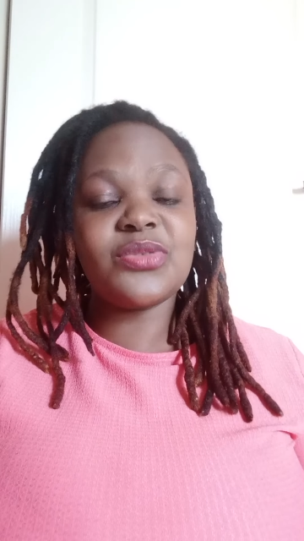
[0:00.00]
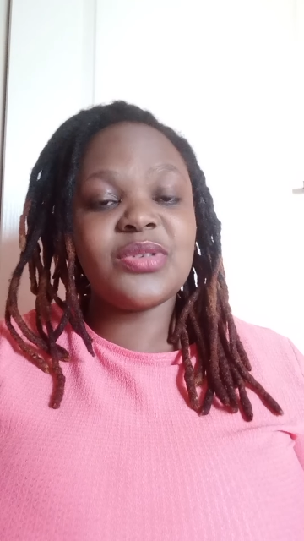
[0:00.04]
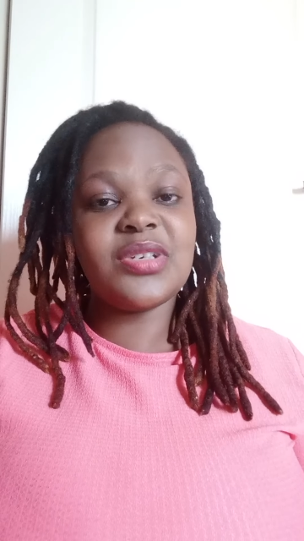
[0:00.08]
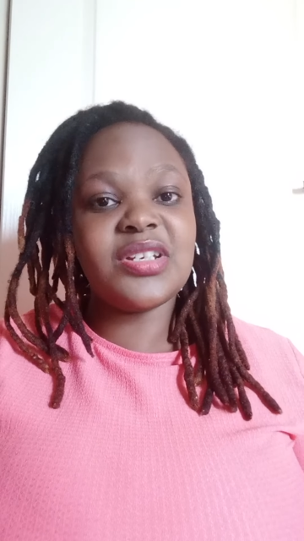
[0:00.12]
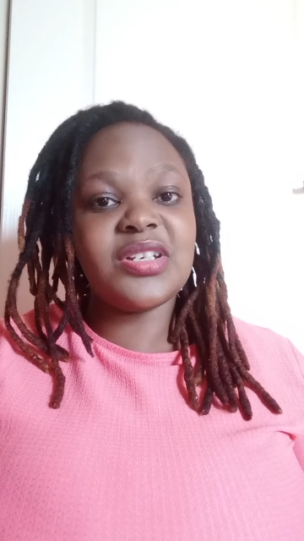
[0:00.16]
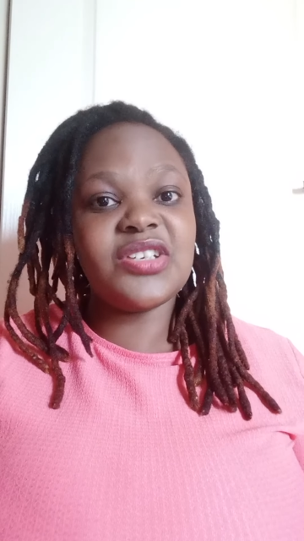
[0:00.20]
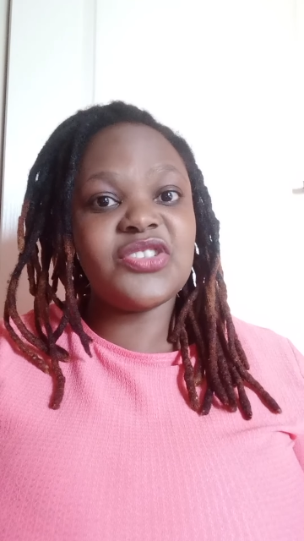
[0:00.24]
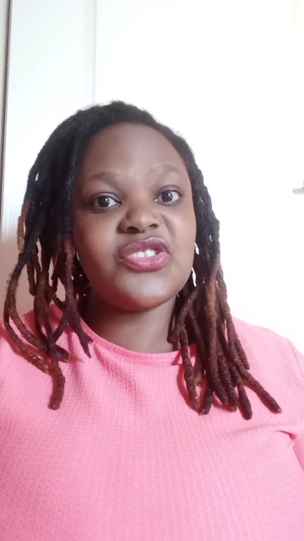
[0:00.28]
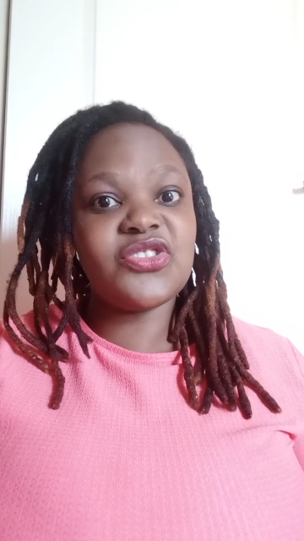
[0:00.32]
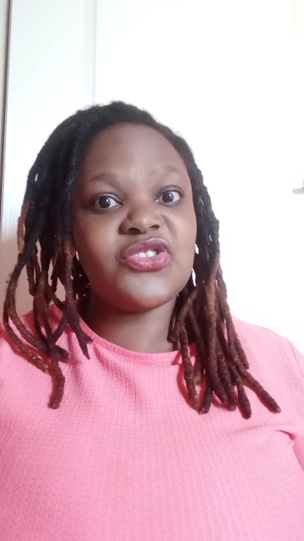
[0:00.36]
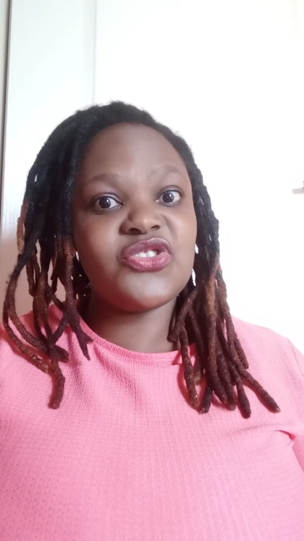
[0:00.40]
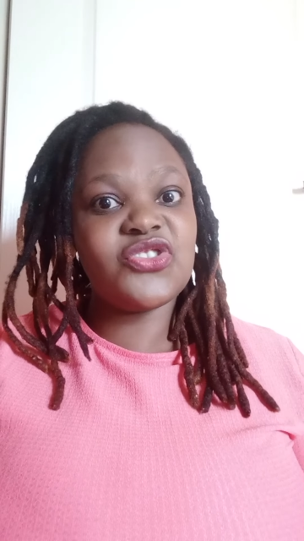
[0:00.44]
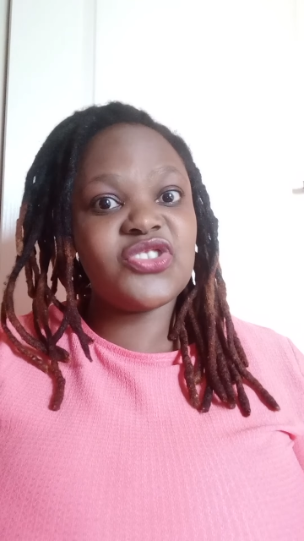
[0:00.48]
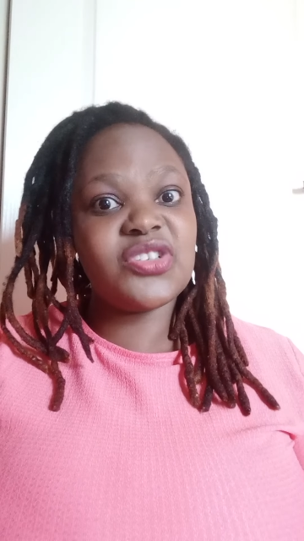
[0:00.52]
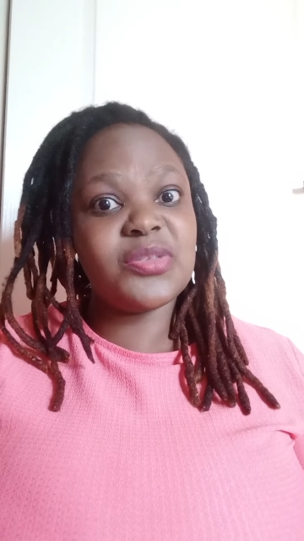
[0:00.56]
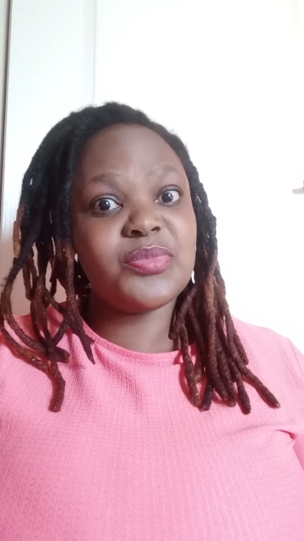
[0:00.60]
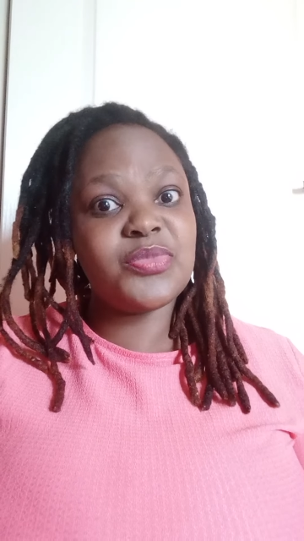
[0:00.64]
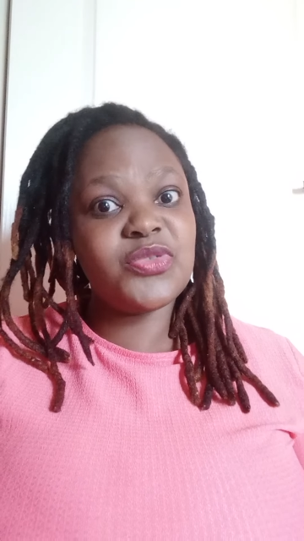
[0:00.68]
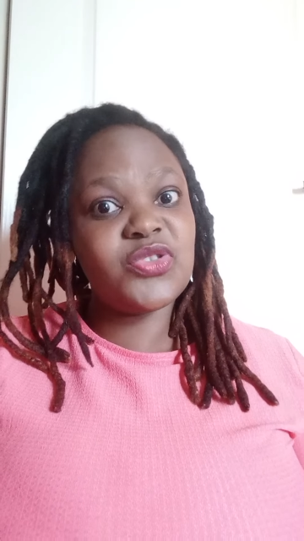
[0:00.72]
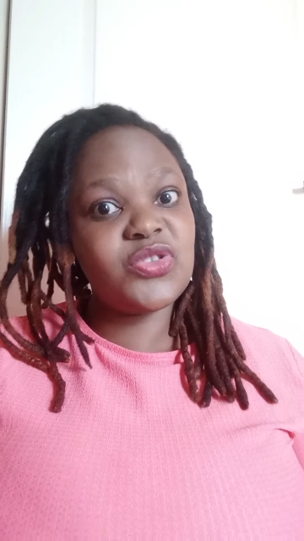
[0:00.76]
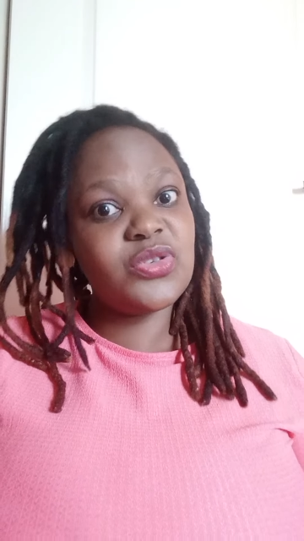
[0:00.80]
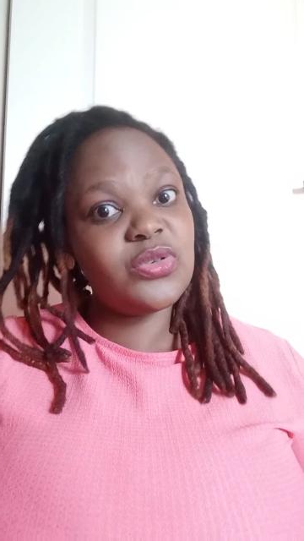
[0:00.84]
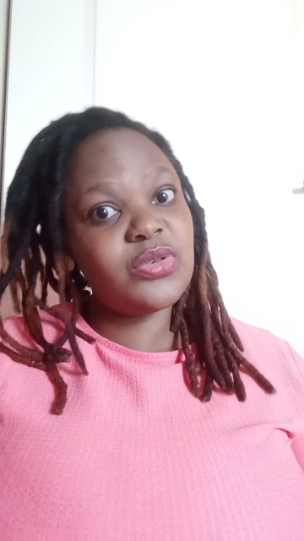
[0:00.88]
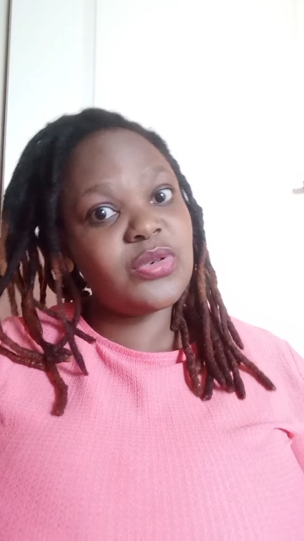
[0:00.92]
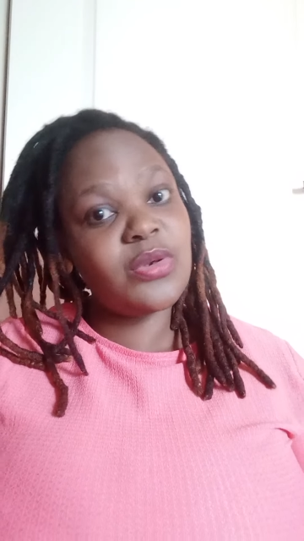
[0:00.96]
relationship
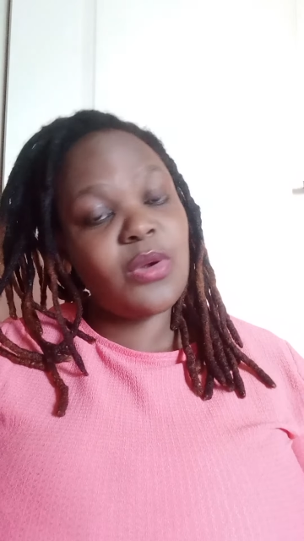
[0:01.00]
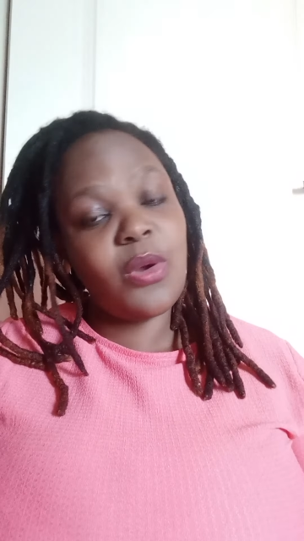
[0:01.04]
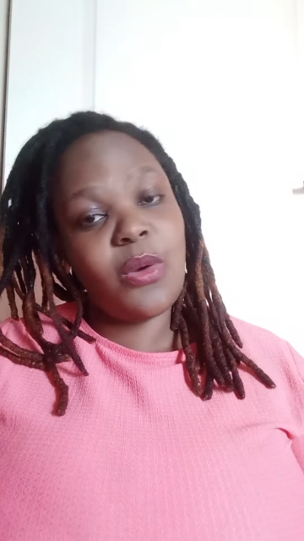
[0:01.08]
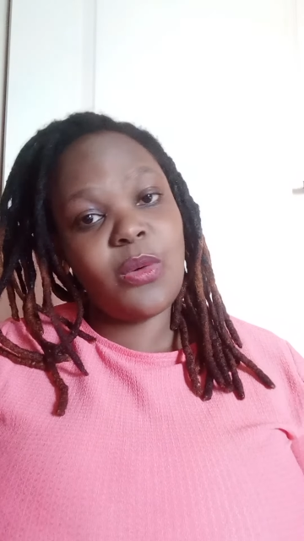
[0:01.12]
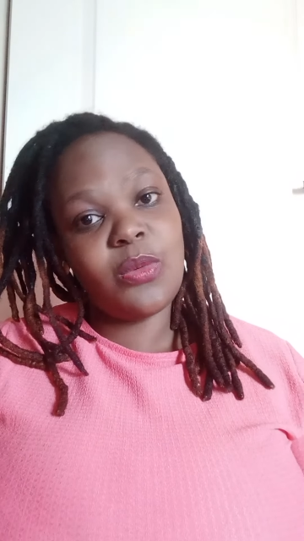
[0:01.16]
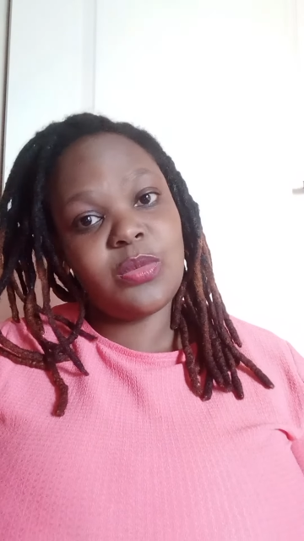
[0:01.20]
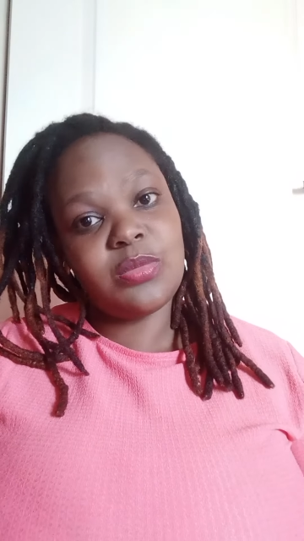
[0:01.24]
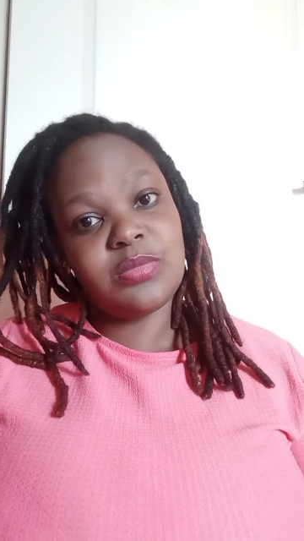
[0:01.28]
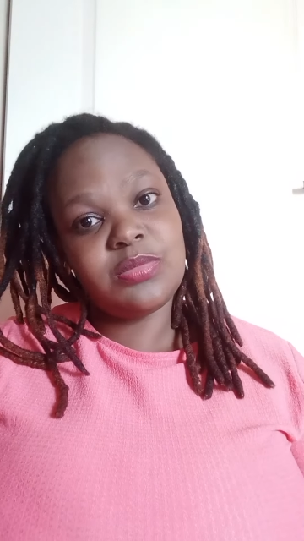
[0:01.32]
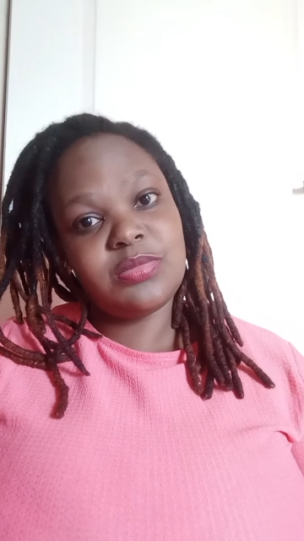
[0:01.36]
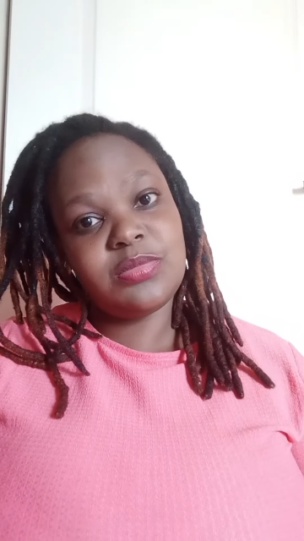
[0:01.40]
should go.